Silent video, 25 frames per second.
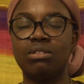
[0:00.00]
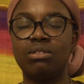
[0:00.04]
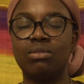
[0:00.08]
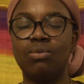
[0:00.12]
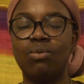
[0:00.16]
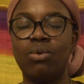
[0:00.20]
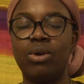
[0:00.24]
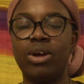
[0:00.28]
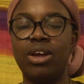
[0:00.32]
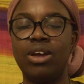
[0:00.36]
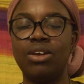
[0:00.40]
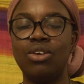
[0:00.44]

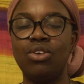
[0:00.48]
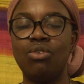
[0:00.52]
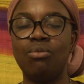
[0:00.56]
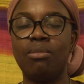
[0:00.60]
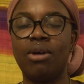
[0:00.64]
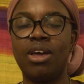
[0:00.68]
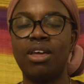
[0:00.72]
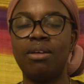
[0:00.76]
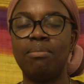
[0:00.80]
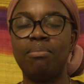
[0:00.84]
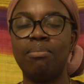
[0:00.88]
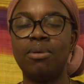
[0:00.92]
Where you
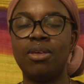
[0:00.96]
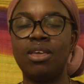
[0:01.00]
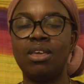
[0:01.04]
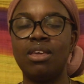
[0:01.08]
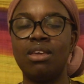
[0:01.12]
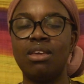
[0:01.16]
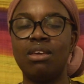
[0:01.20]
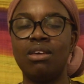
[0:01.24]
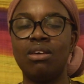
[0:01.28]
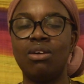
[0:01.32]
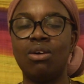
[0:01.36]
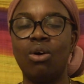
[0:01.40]
might
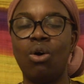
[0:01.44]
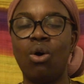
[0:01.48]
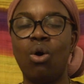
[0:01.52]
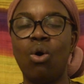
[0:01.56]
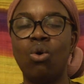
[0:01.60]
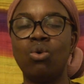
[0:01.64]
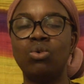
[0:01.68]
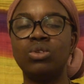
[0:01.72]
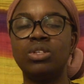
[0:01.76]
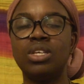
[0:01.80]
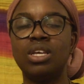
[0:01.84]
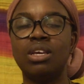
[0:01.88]
be
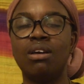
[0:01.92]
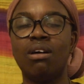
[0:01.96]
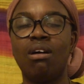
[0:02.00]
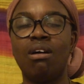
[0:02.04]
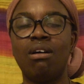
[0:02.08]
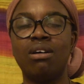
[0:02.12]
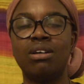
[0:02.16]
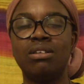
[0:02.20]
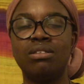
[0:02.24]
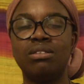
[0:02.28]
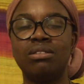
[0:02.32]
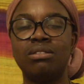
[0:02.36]
holding
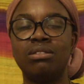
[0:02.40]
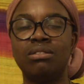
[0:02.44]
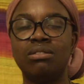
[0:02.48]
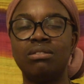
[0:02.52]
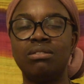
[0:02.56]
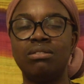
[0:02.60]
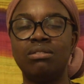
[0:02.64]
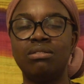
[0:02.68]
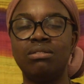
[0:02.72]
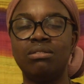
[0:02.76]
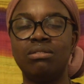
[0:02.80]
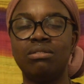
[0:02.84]
on
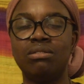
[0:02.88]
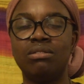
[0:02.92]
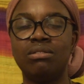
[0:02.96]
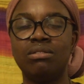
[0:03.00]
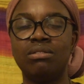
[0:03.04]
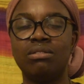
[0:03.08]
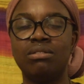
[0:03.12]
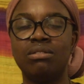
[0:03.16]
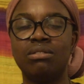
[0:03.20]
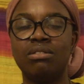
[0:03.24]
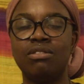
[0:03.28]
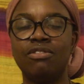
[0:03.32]

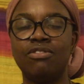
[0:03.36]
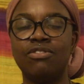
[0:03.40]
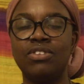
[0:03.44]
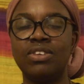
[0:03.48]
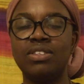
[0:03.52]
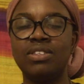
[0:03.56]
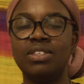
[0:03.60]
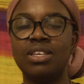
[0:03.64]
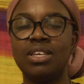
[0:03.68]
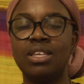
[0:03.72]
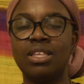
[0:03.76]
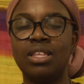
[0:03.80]

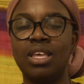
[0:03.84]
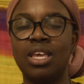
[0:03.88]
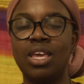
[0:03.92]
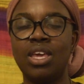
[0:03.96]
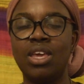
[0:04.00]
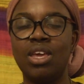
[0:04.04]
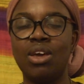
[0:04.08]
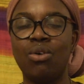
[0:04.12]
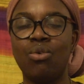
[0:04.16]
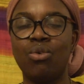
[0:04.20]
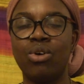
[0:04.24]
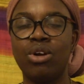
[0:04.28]

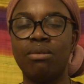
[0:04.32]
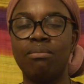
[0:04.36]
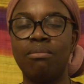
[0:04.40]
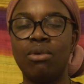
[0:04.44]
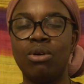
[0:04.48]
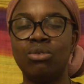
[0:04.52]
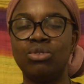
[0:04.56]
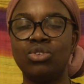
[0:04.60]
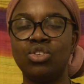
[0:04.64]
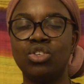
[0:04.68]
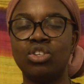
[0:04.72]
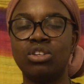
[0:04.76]
physically or
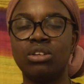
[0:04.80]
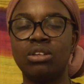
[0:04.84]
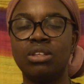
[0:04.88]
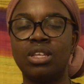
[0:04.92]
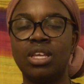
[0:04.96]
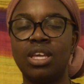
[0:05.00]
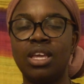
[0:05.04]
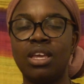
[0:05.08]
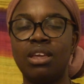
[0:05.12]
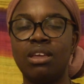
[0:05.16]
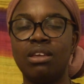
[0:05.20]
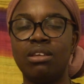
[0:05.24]

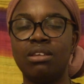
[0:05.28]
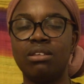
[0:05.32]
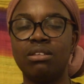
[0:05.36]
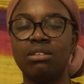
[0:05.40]
emotionally.